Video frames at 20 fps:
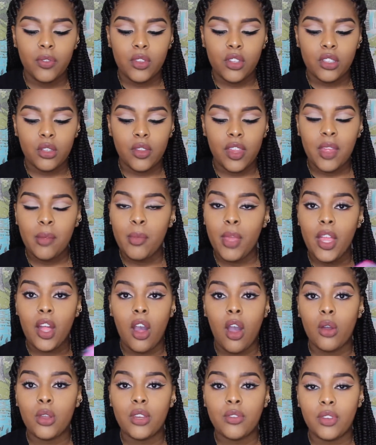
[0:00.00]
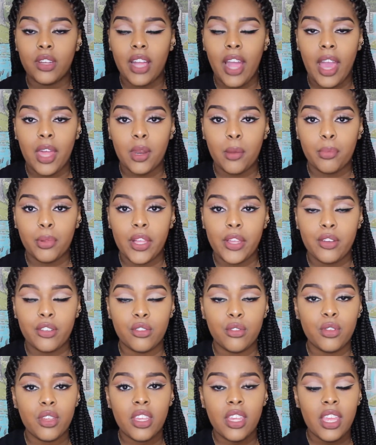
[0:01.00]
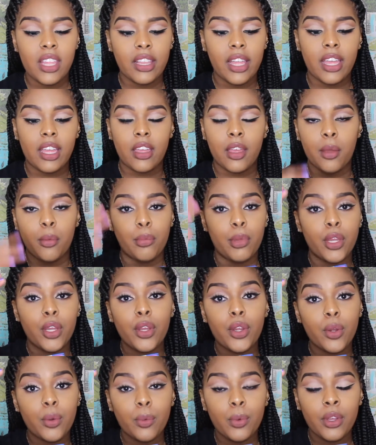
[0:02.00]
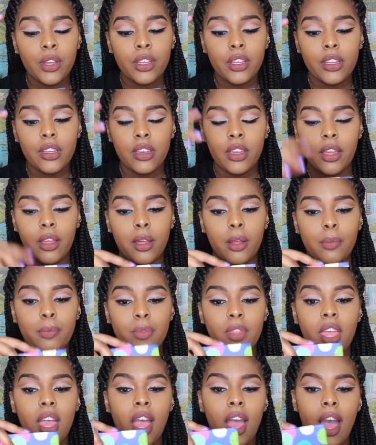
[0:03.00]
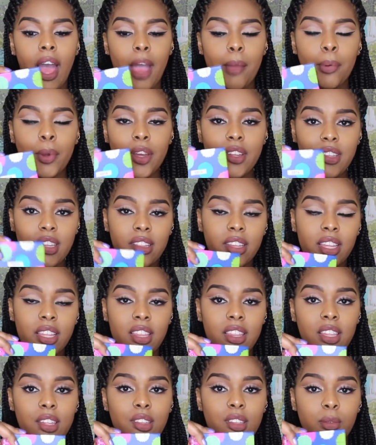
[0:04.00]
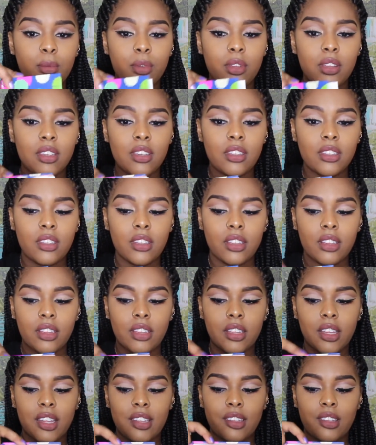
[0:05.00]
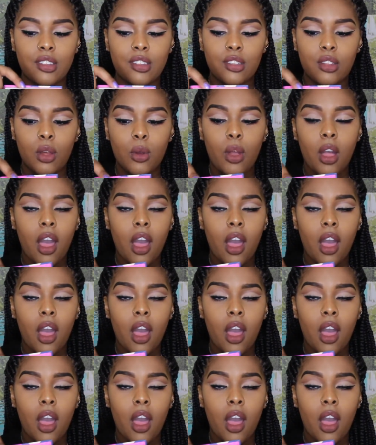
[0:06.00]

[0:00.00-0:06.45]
So they make all different kind of planners. You can get like a bigger one. I personally like this one because it's so